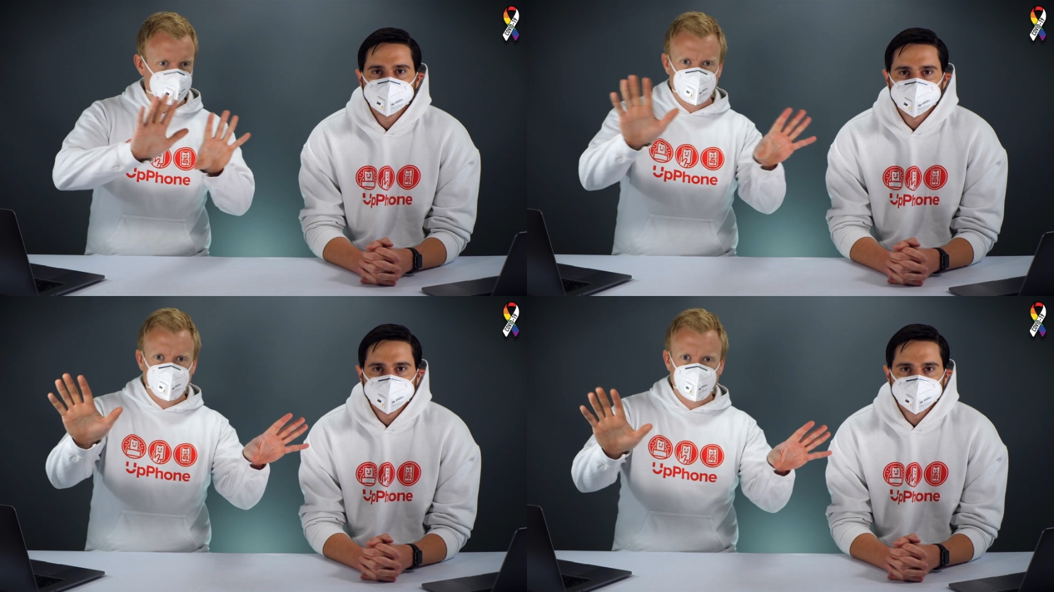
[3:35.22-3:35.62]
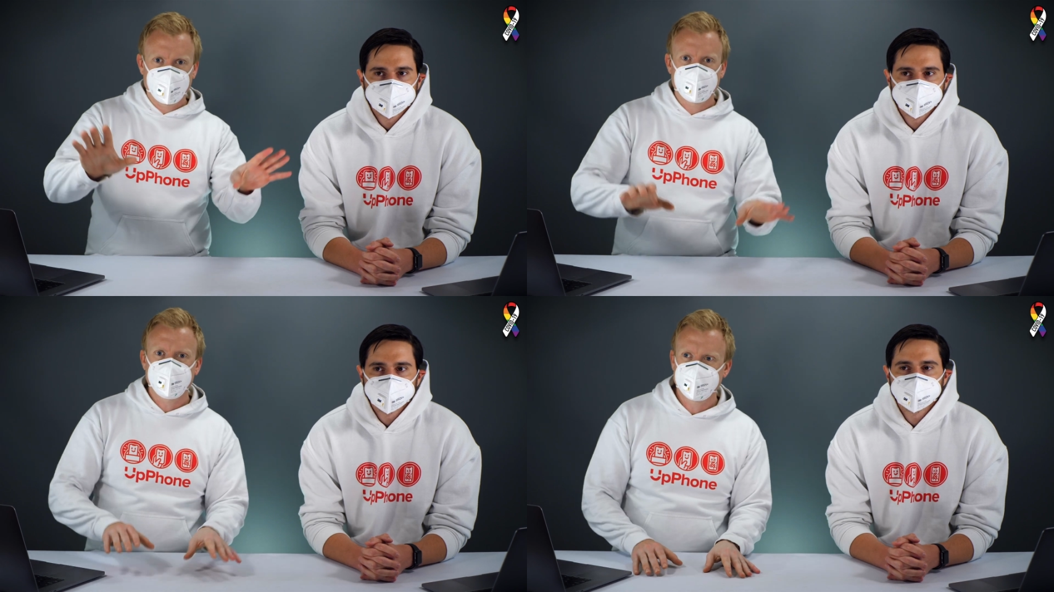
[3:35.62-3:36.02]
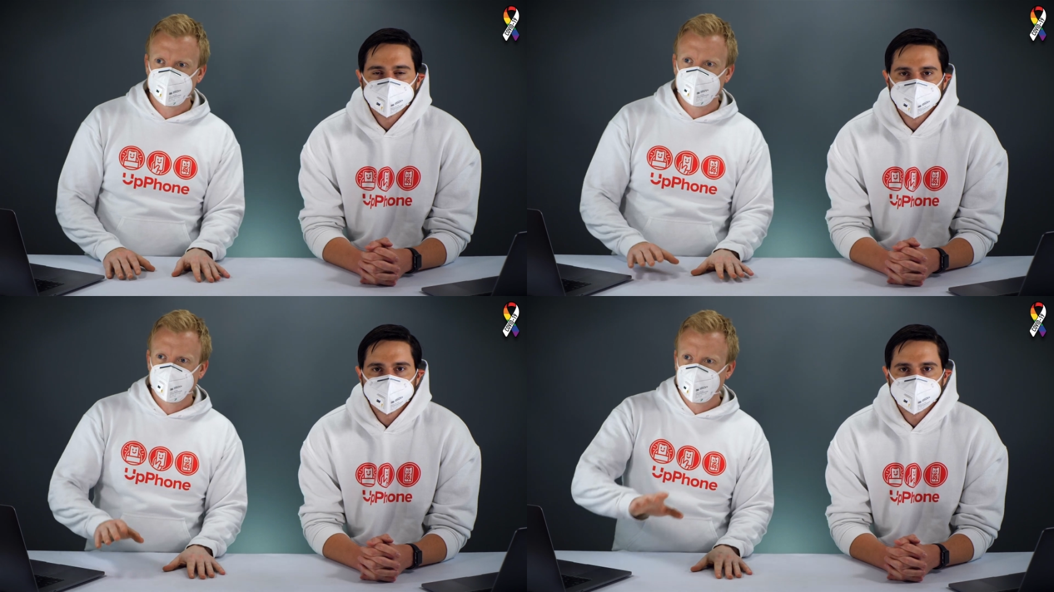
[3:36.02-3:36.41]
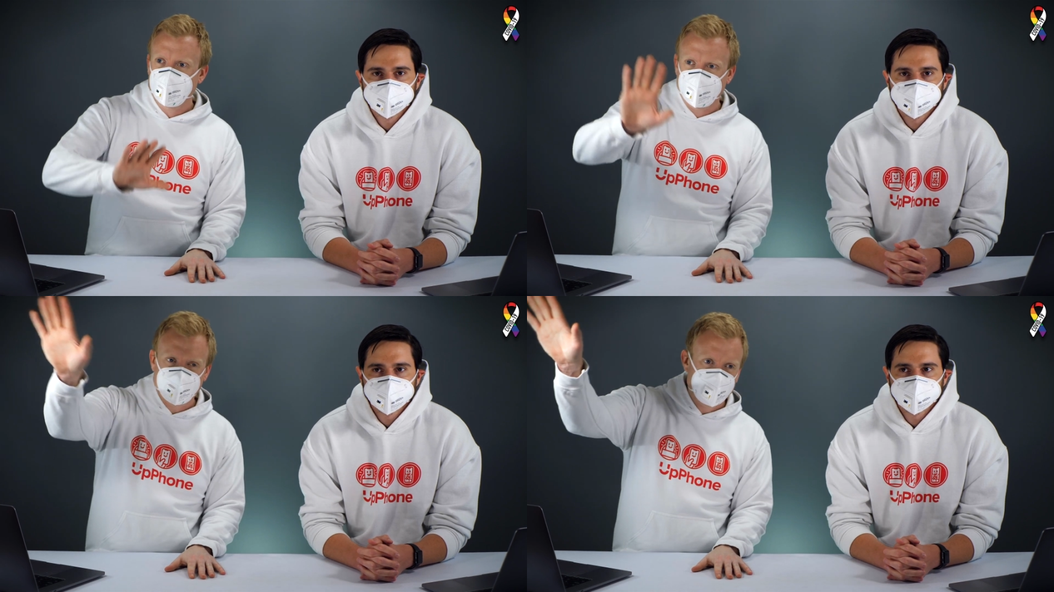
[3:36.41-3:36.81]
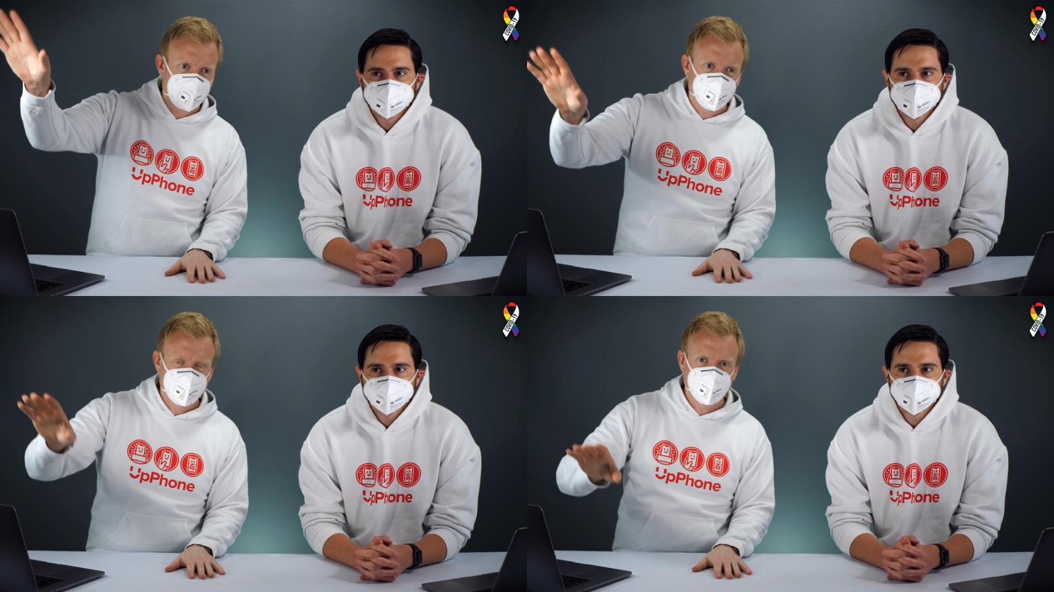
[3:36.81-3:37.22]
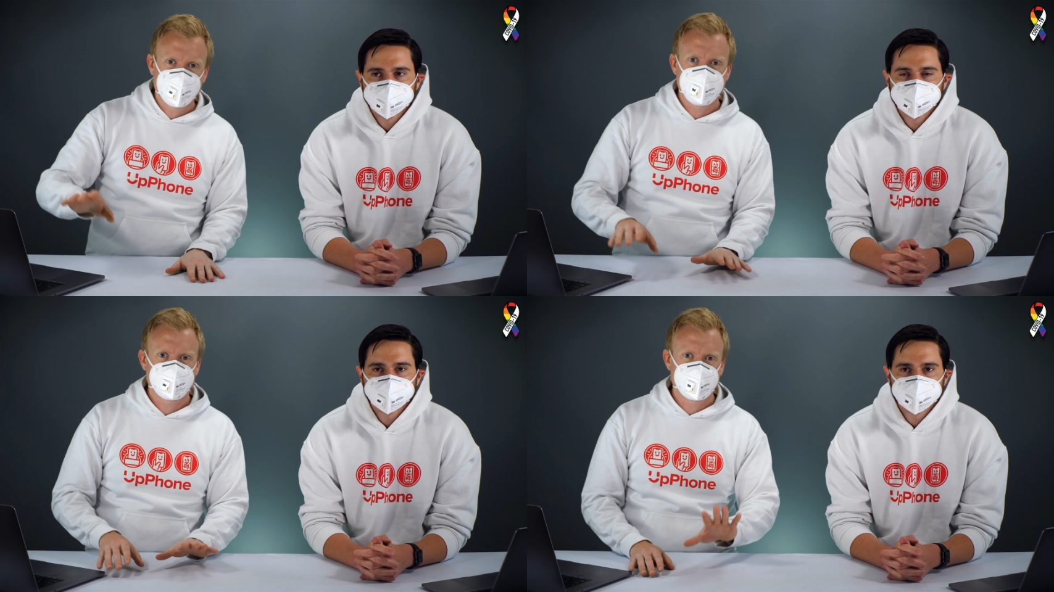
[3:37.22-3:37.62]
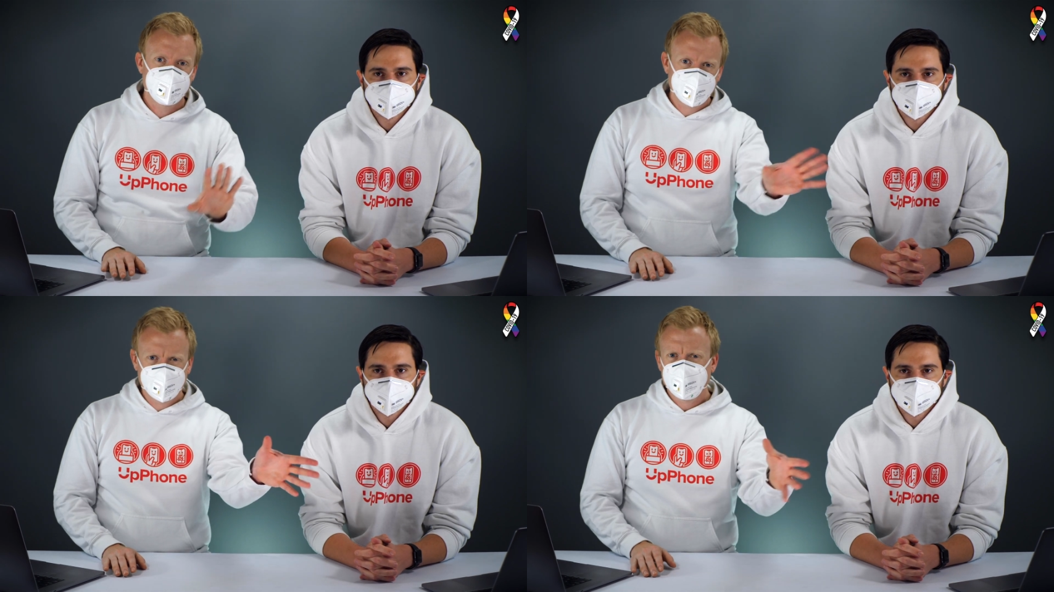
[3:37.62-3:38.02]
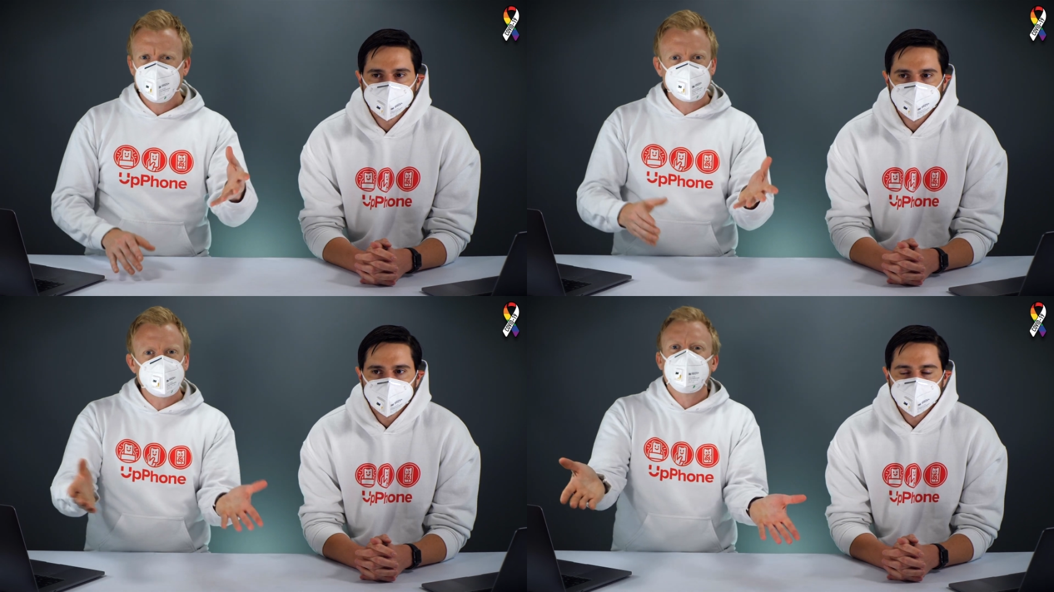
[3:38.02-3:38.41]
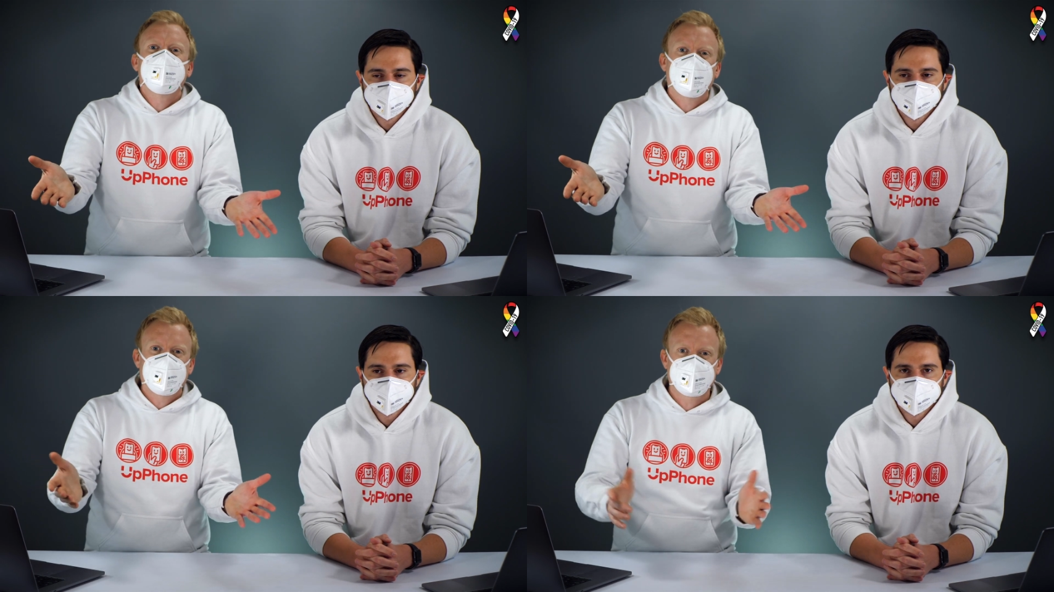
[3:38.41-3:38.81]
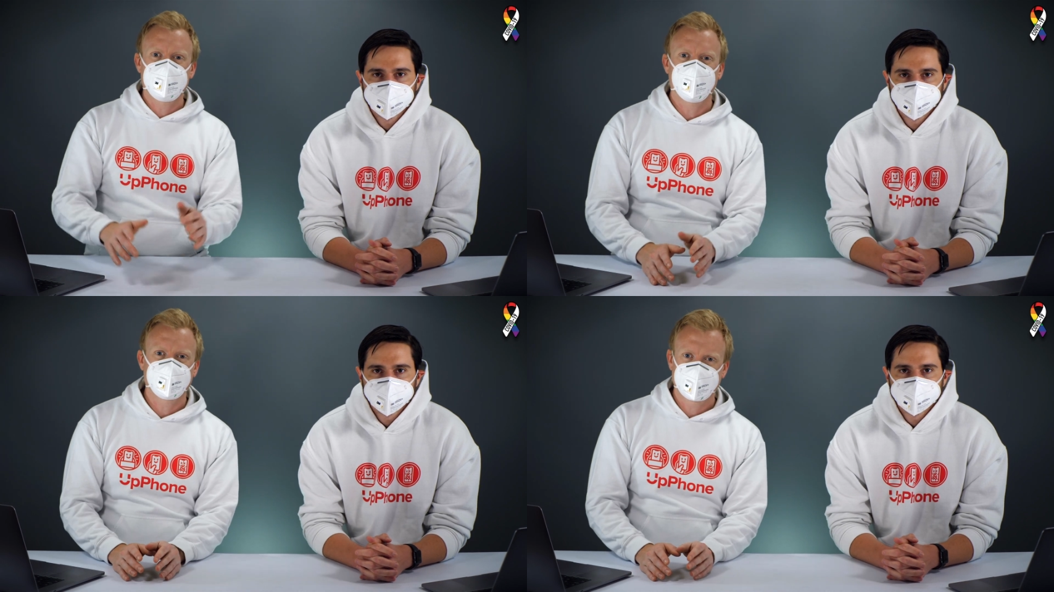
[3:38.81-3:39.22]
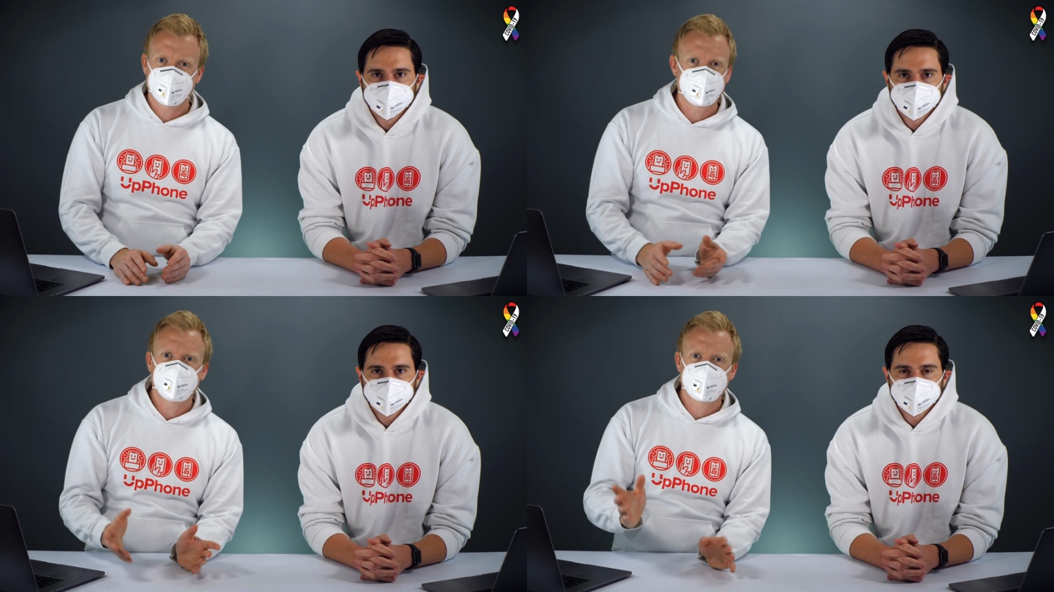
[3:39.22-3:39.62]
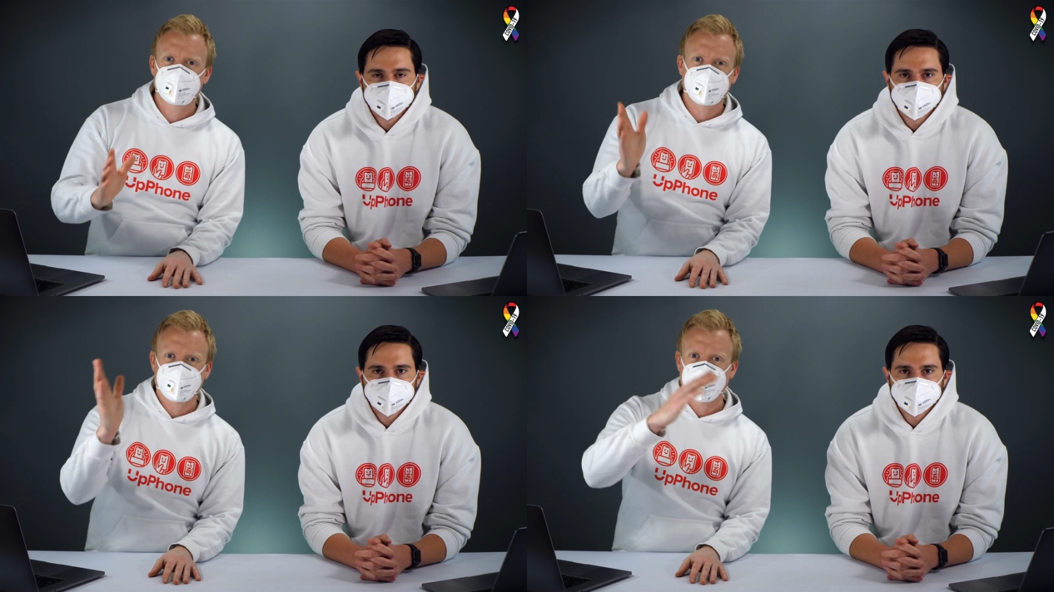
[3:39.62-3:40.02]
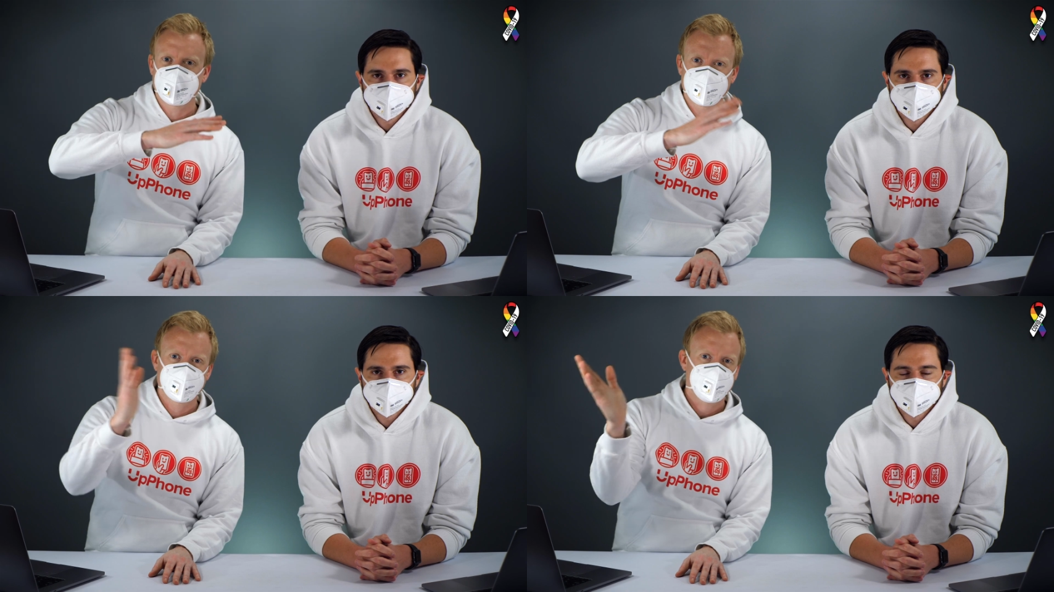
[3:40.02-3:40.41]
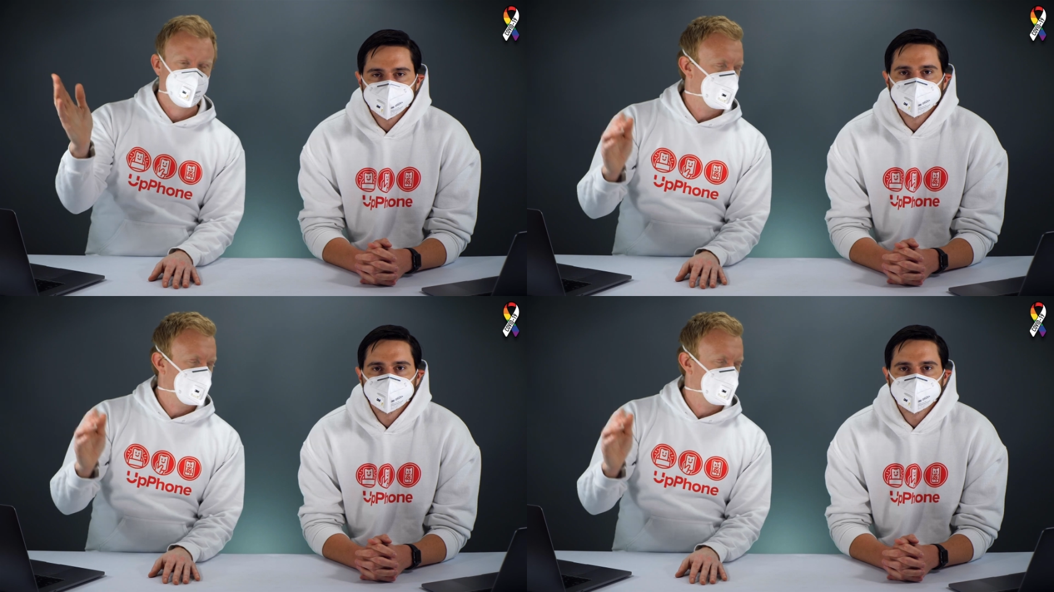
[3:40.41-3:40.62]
Speaker 1: at the world and you see the weather over here and you see, you see it in cars now, they put the speedometer